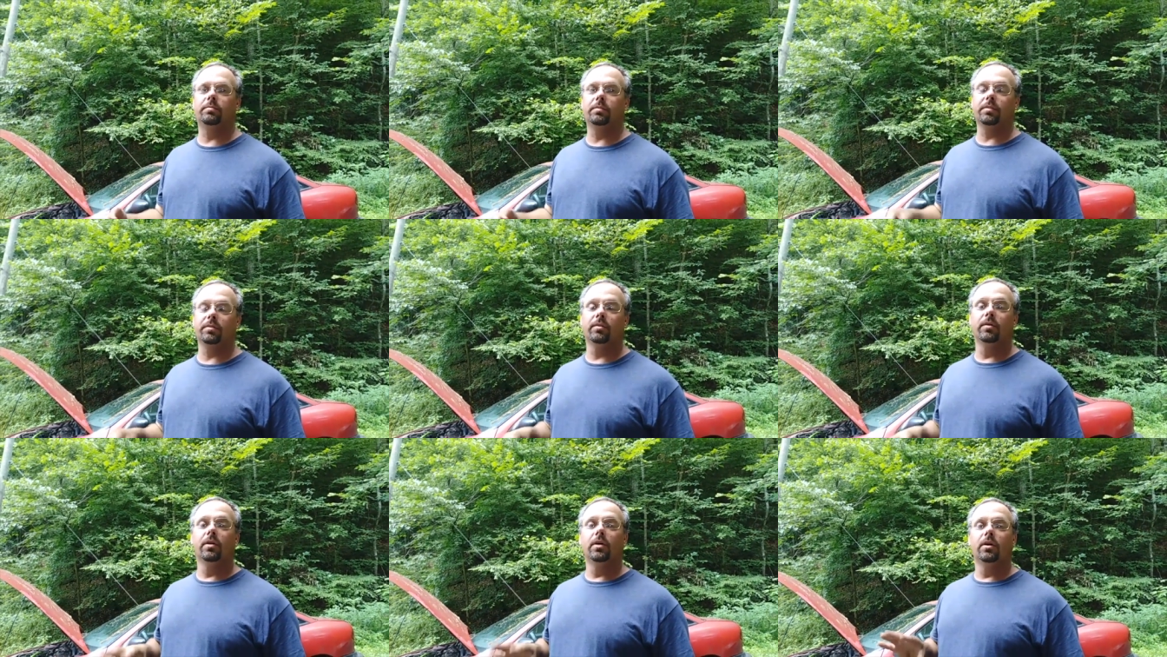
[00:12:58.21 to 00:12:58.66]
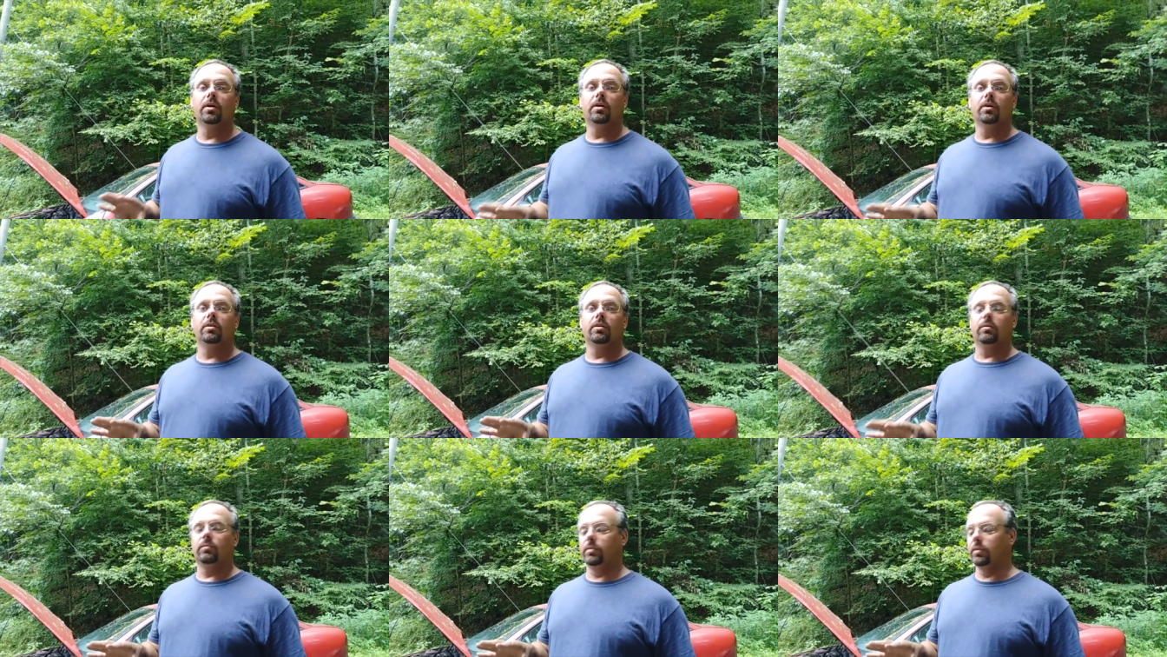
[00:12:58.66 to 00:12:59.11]
But
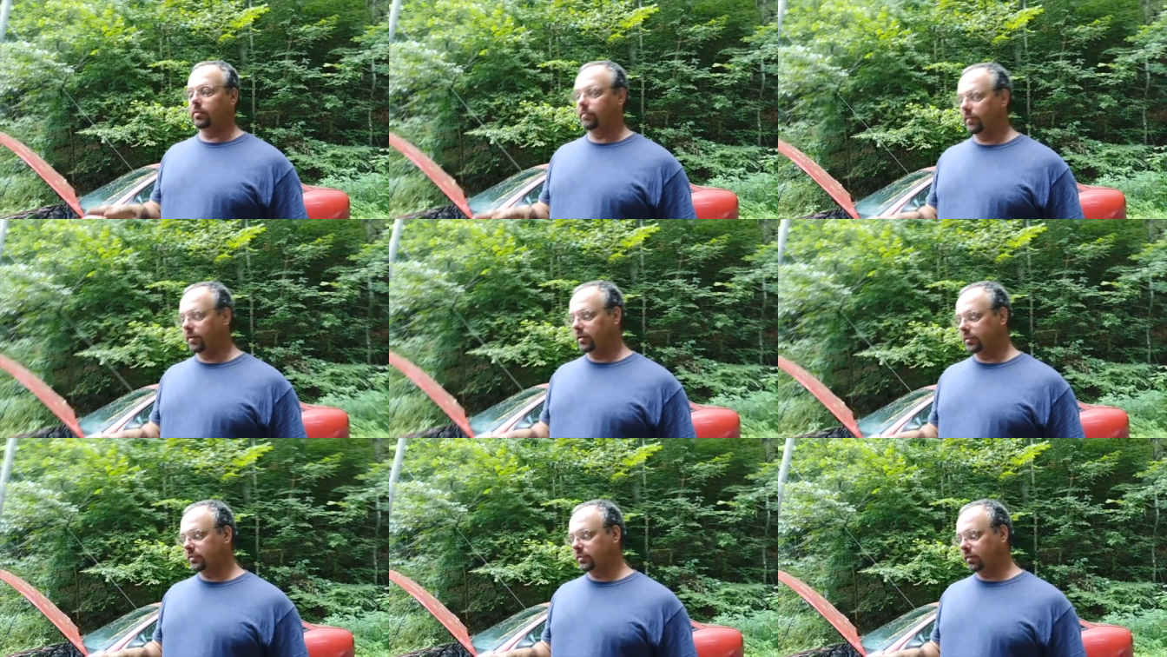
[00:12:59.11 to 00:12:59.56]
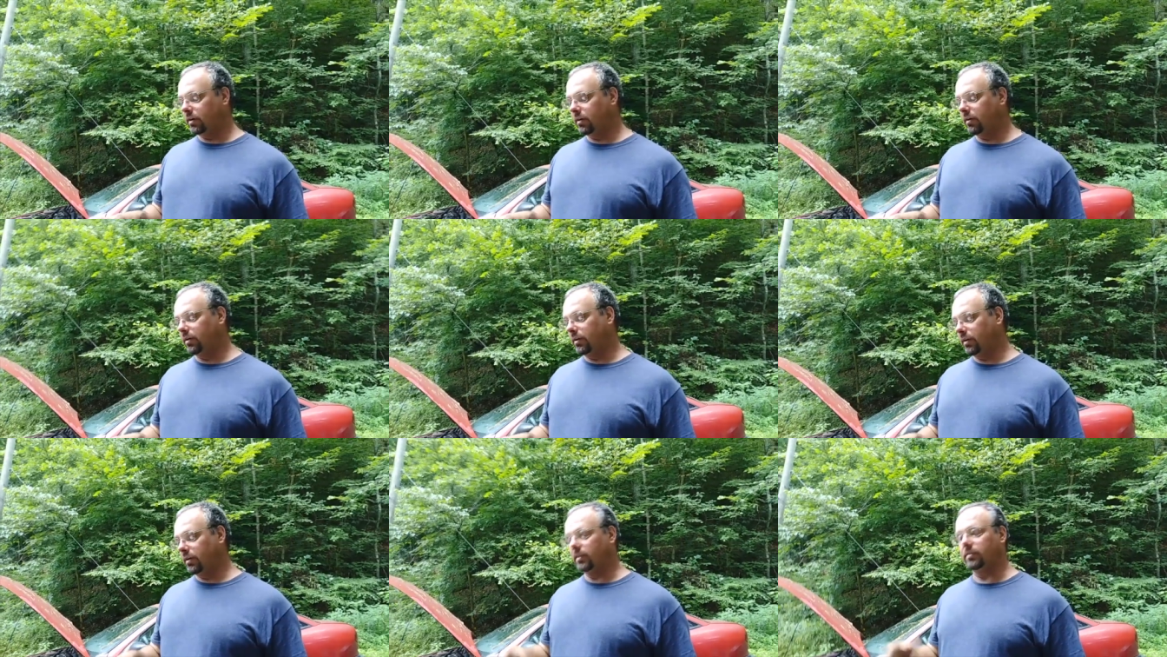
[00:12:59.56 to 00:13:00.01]
when you first
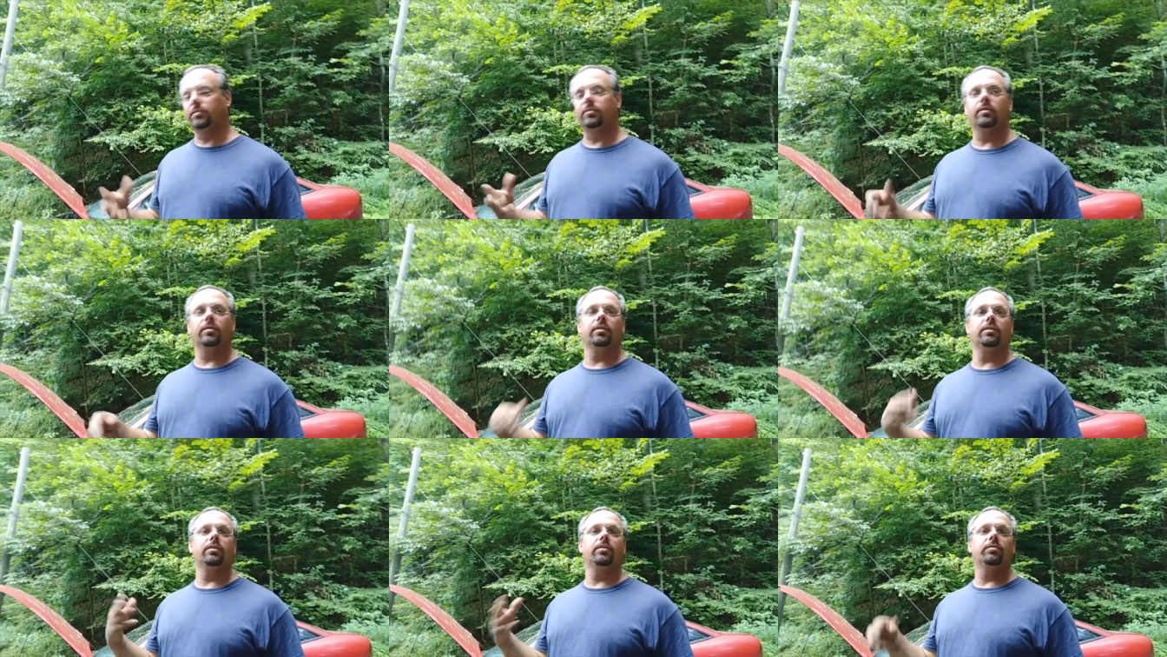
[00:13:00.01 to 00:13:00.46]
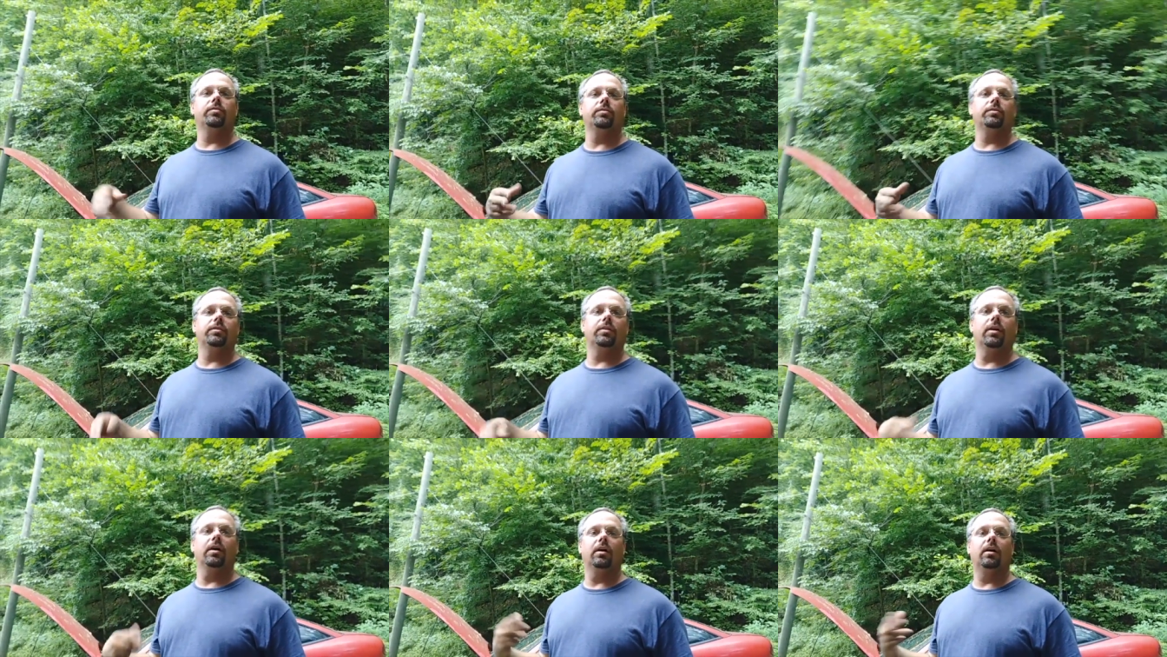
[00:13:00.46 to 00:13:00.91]
started, it's going to
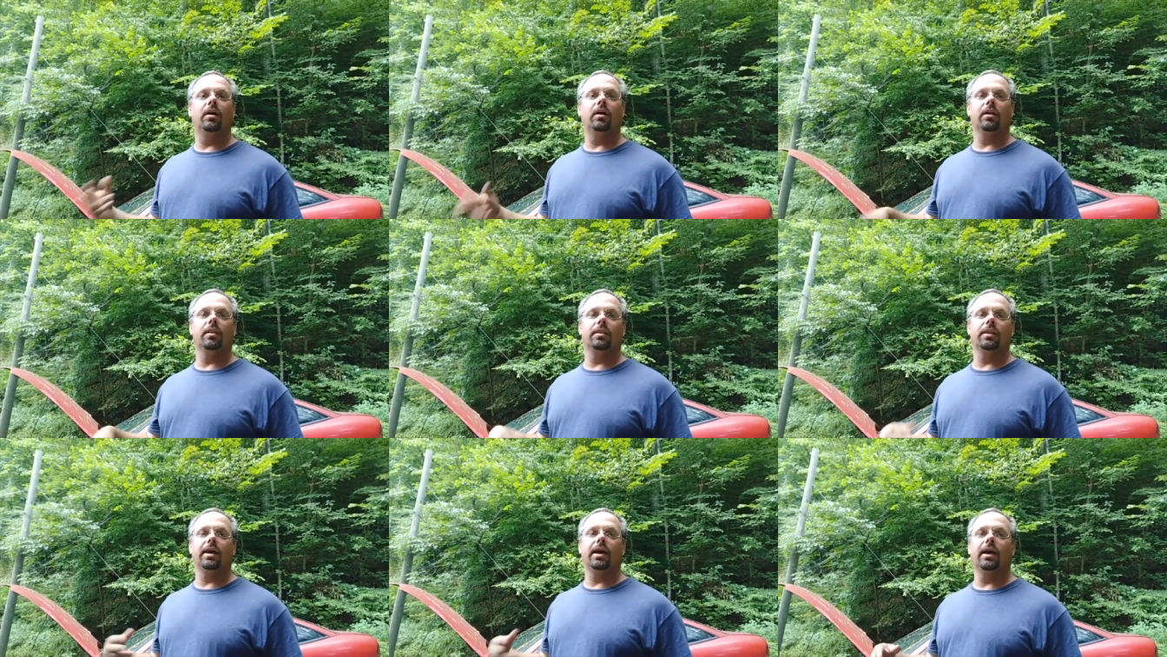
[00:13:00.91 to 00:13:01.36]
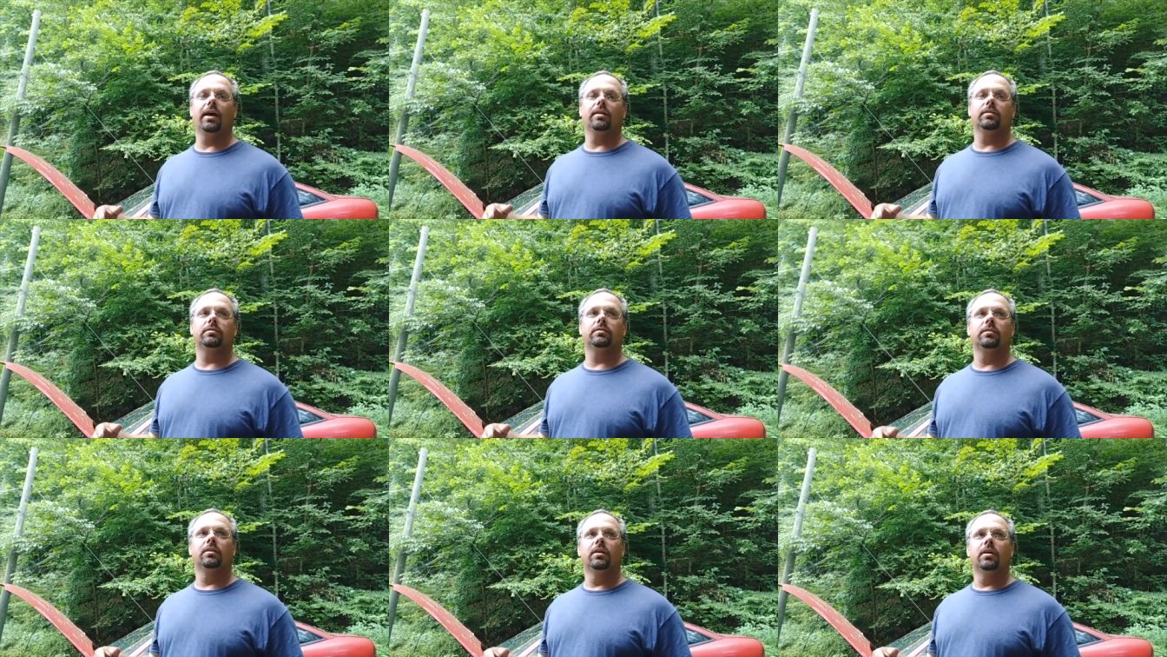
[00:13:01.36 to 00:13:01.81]
use a lot of the
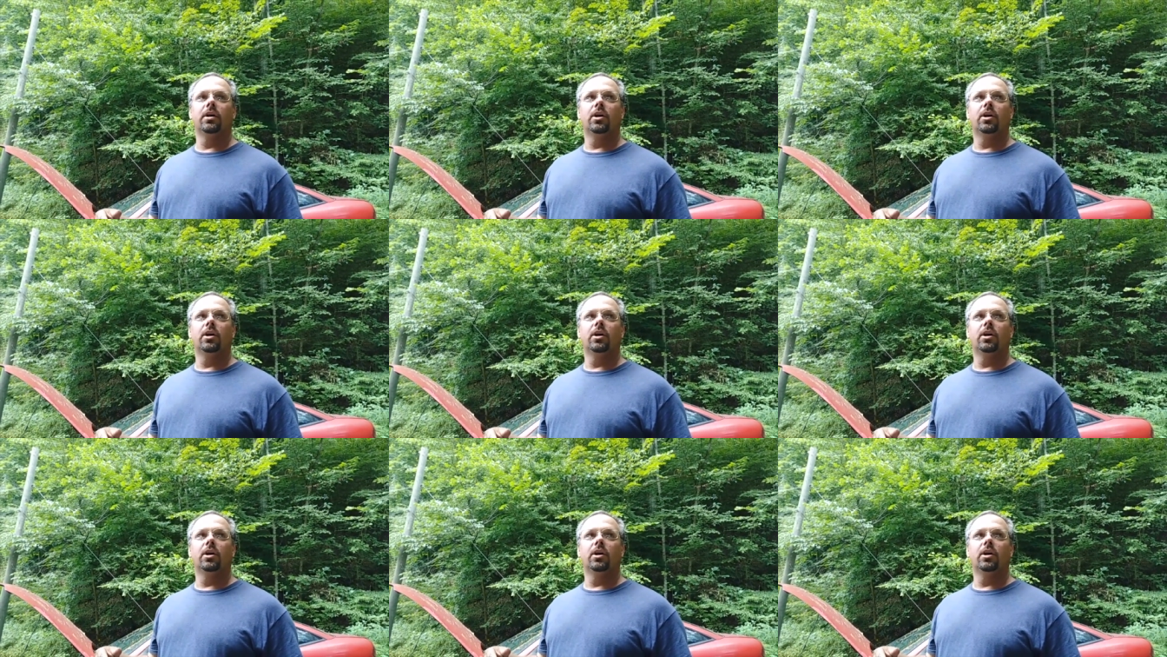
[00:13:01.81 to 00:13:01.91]
ice.